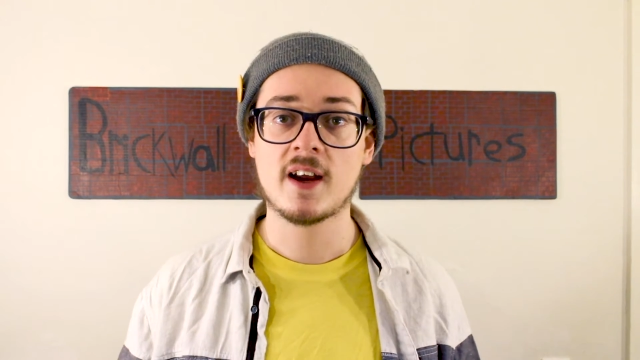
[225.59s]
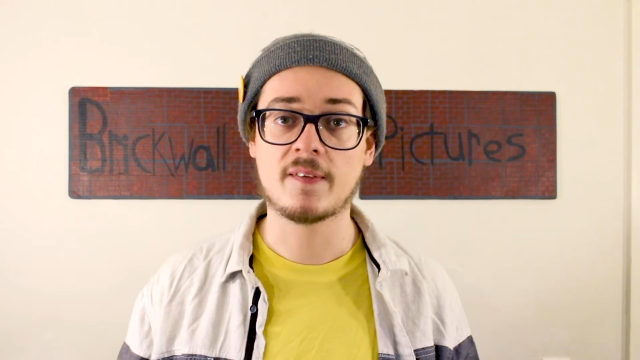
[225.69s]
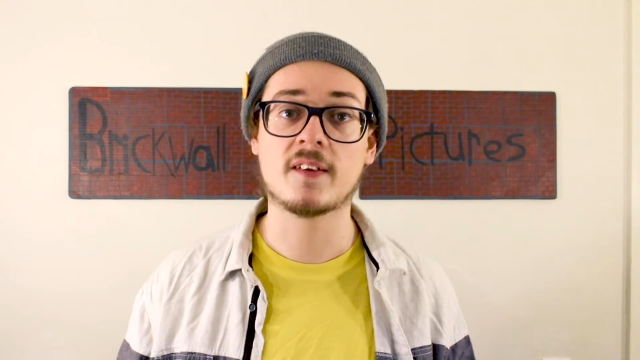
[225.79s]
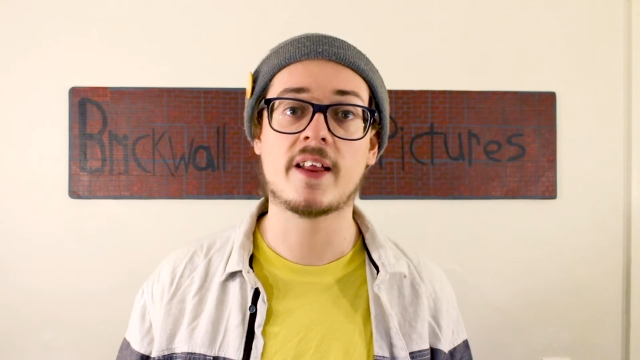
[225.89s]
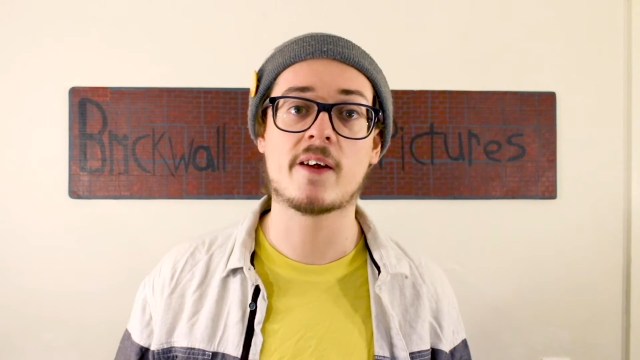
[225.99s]

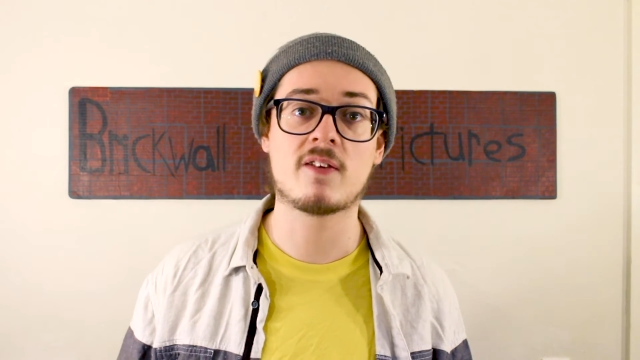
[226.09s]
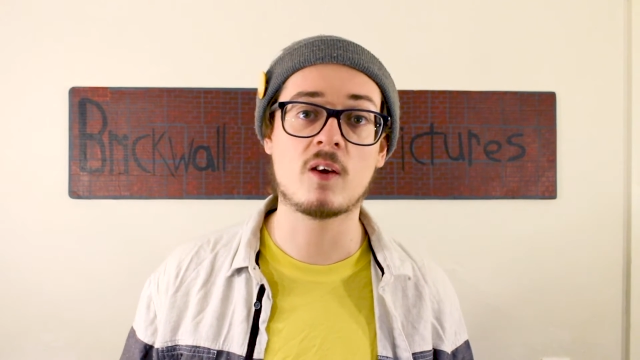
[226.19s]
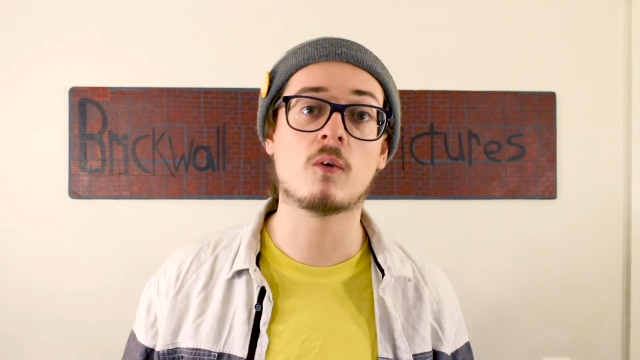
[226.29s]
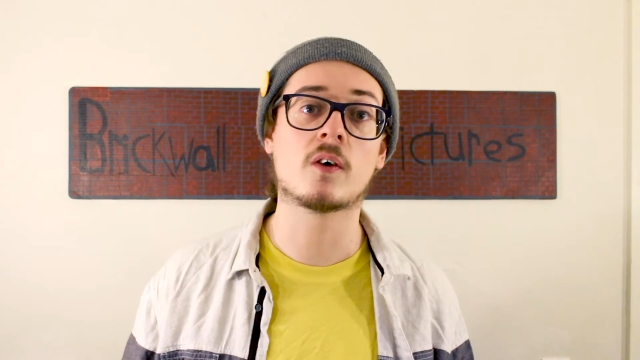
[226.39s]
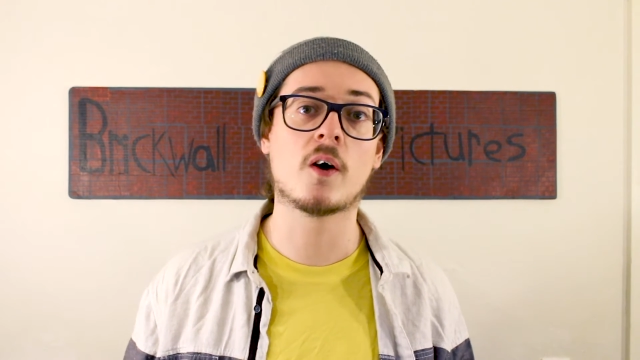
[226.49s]
in the lengths
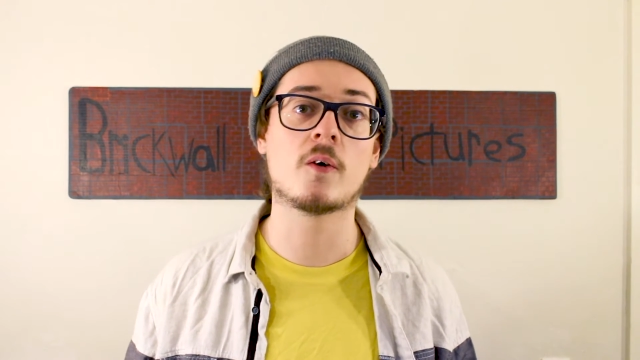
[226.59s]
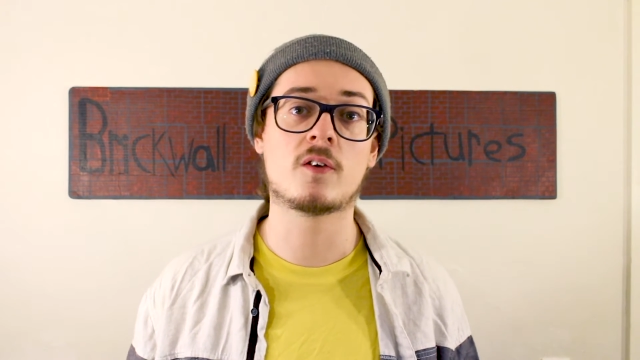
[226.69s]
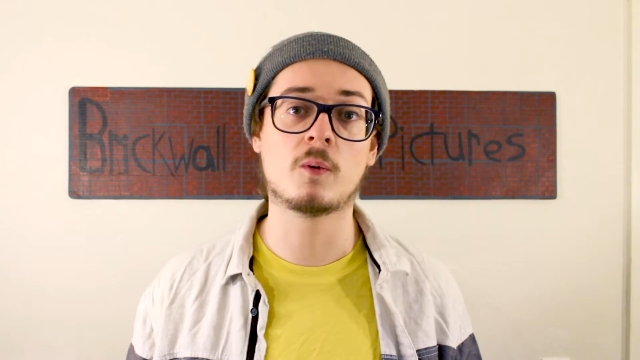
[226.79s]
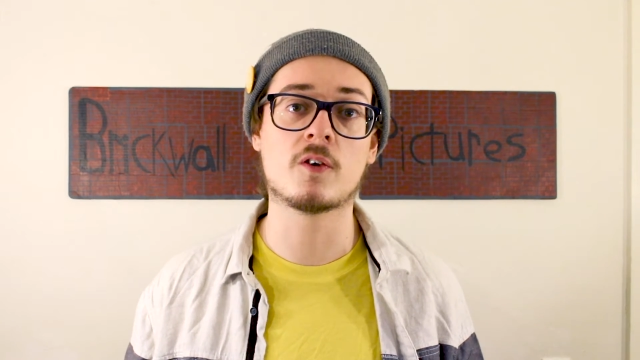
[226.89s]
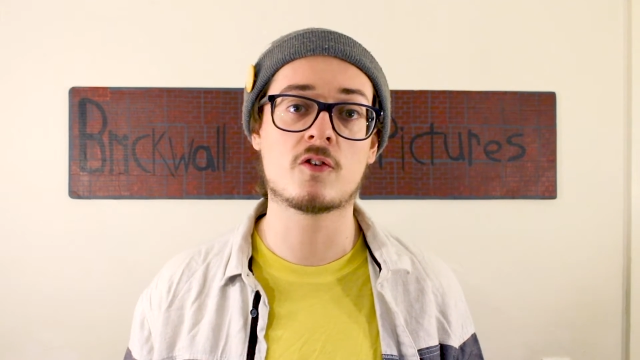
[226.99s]
he will go
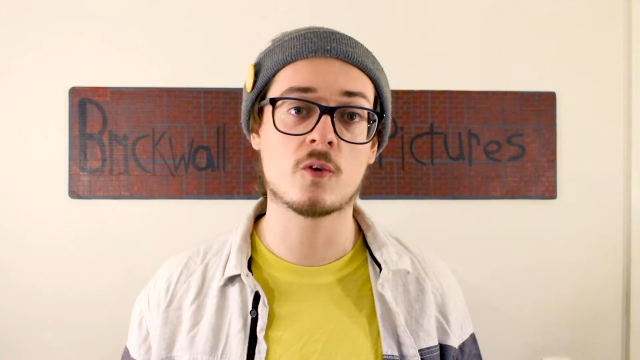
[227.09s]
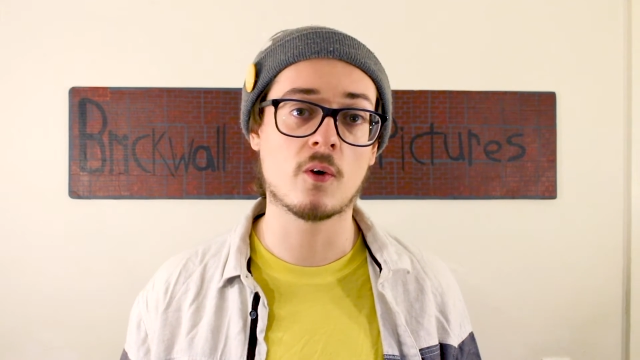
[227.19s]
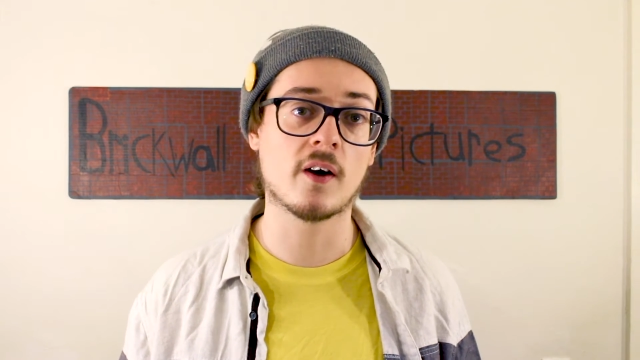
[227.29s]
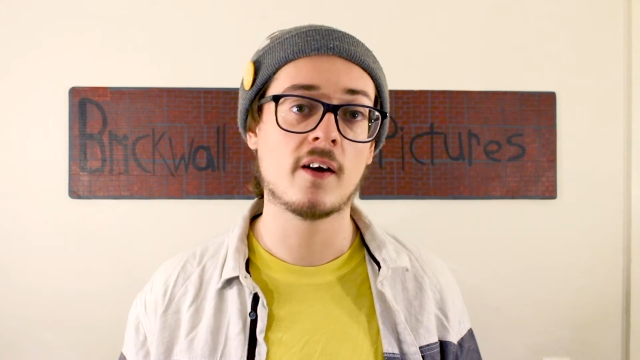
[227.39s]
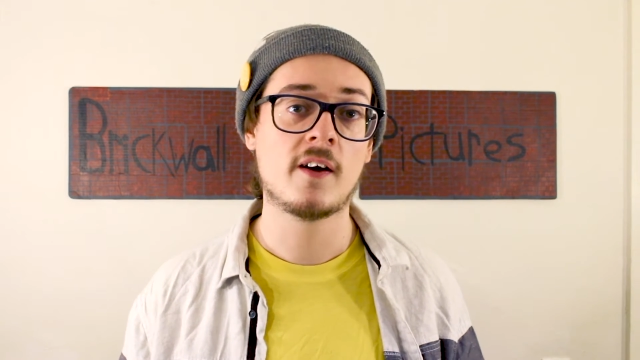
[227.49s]
to
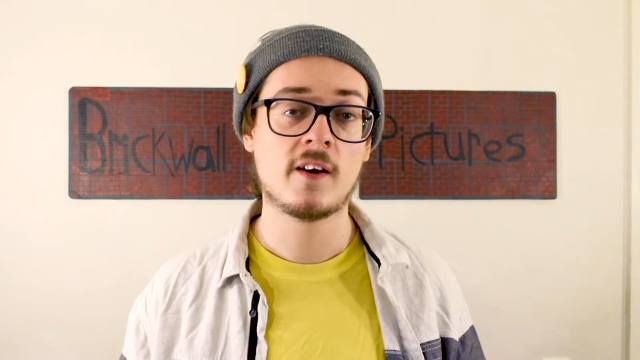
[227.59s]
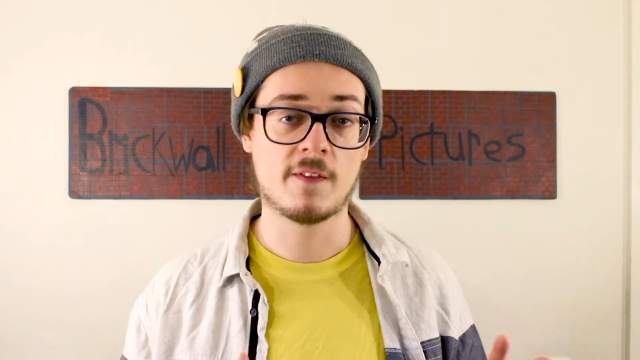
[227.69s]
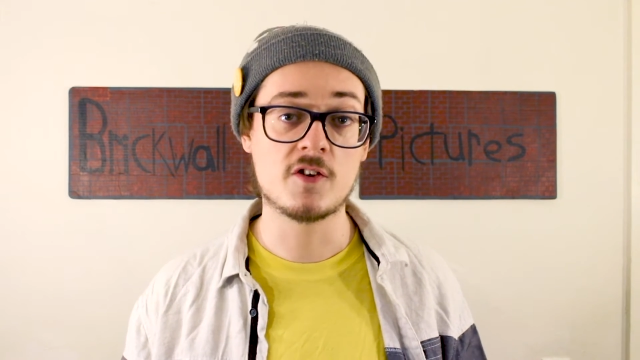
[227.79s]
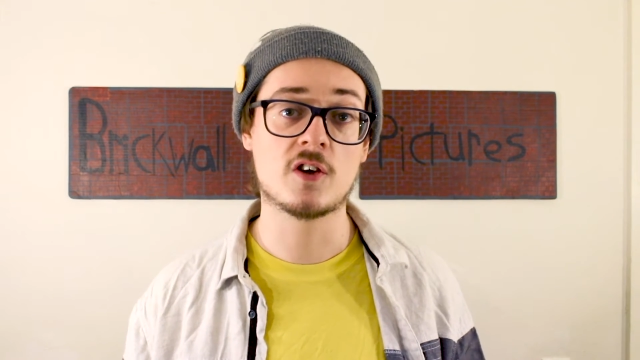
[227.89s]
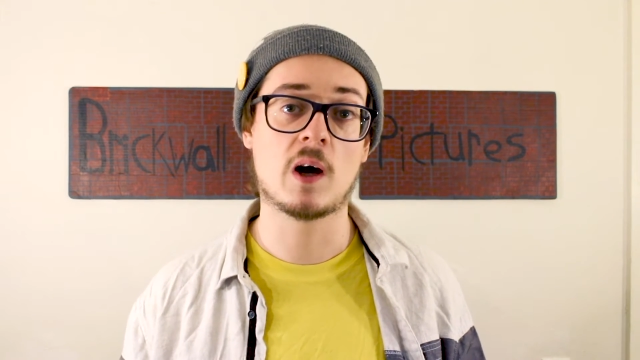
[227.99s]
ensure
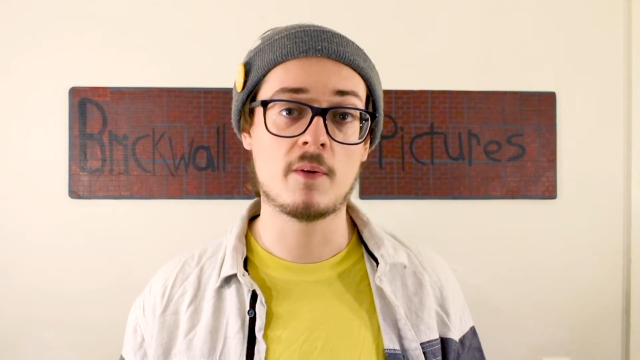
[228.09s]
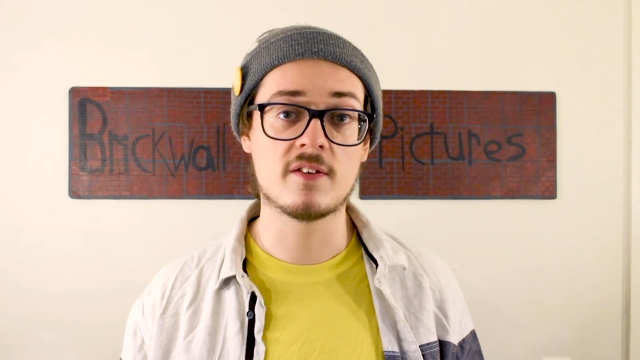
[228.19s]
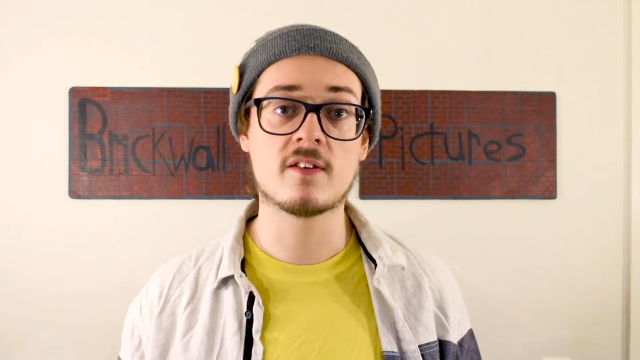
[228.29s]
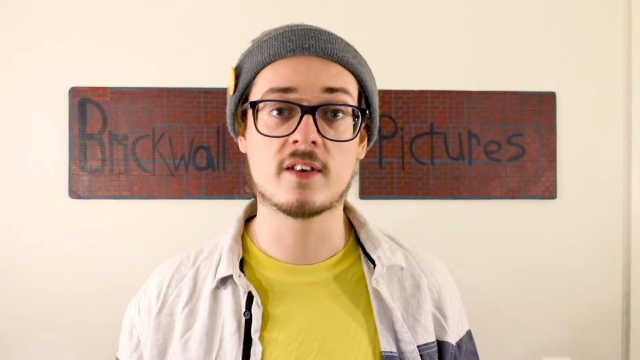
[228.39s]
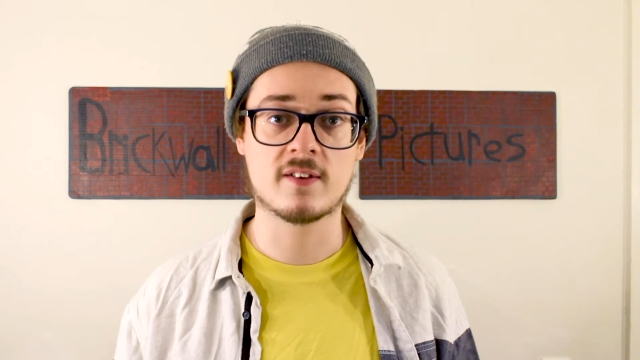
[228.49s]
the job
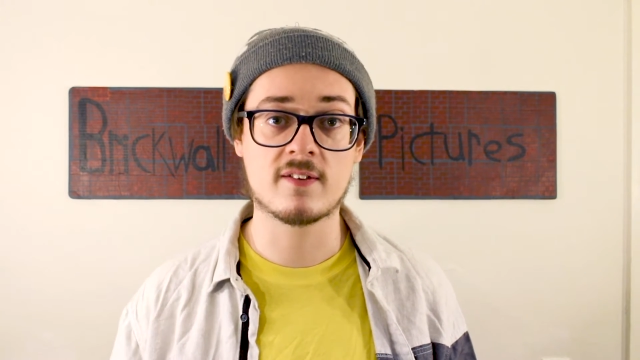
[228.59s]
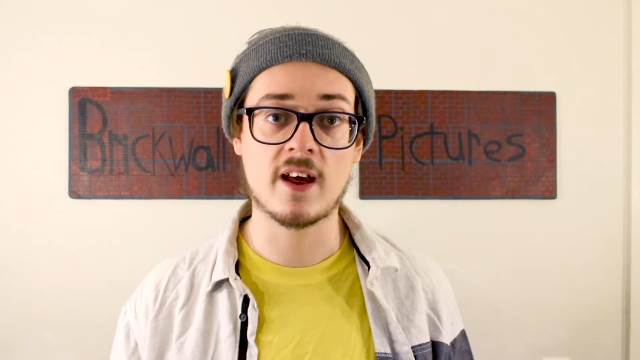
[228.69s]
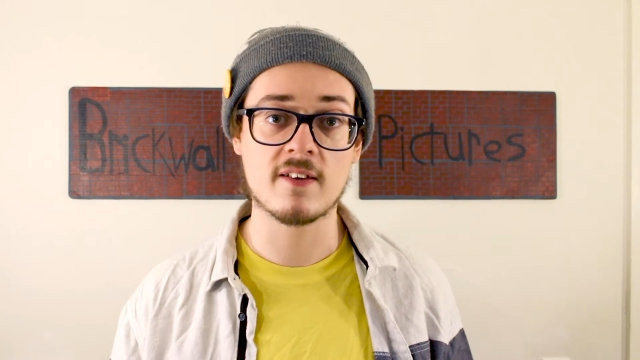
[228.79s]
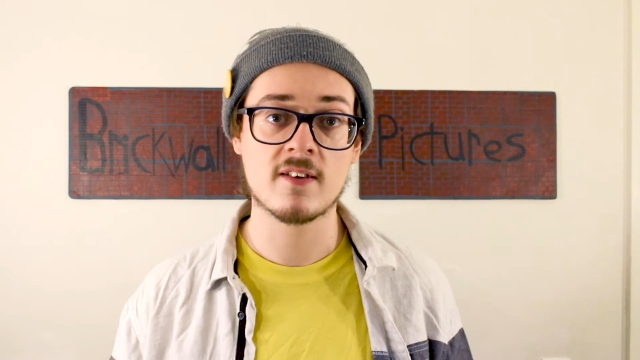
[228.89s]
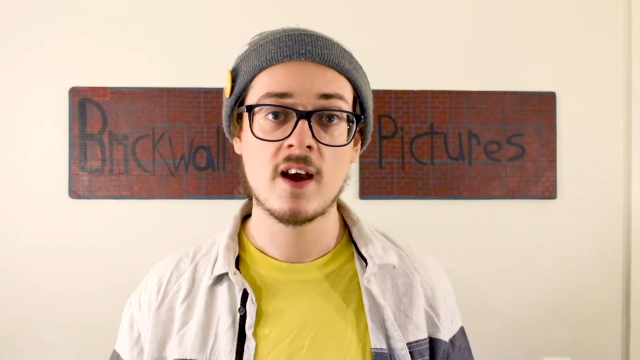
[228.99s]
is a
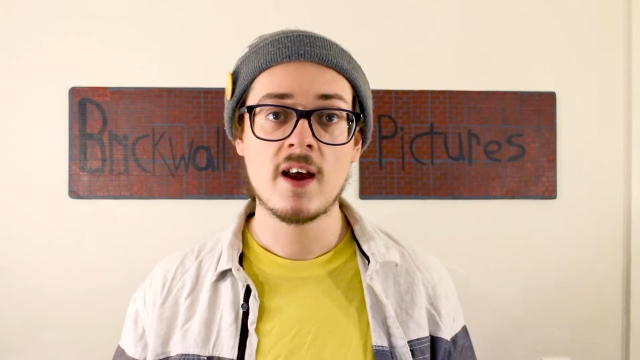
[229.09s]
success.